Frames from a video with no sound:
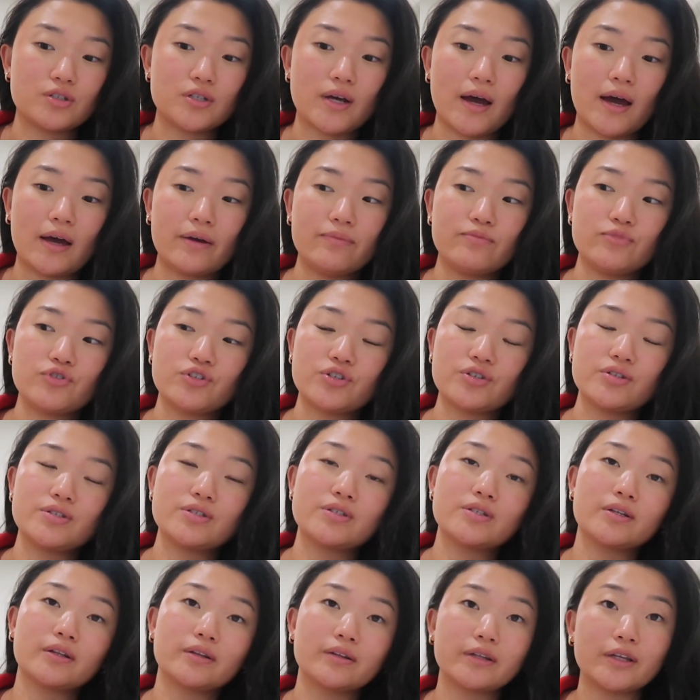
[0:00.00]
time
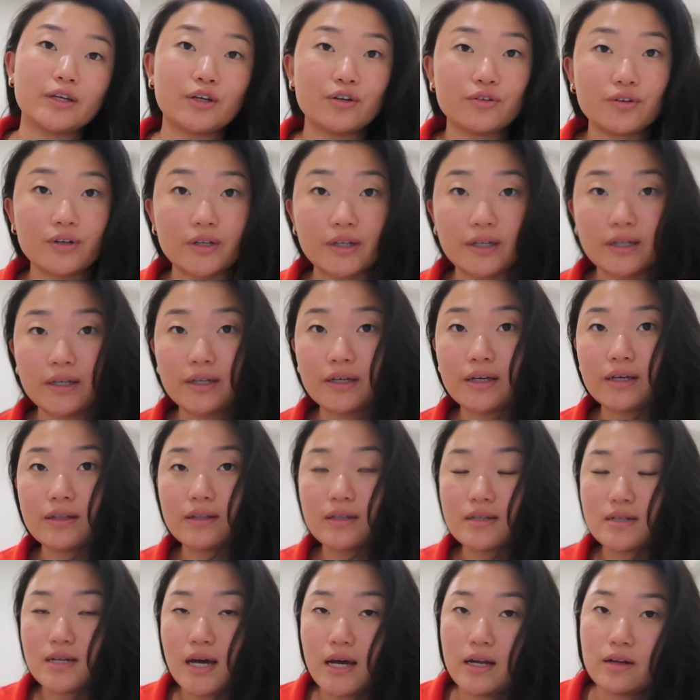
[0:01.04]
just lingering in
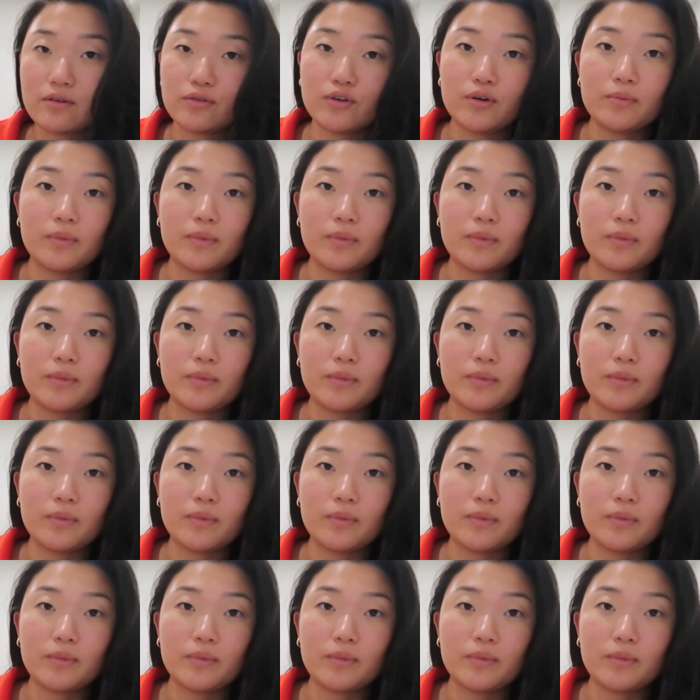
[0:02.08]
the dining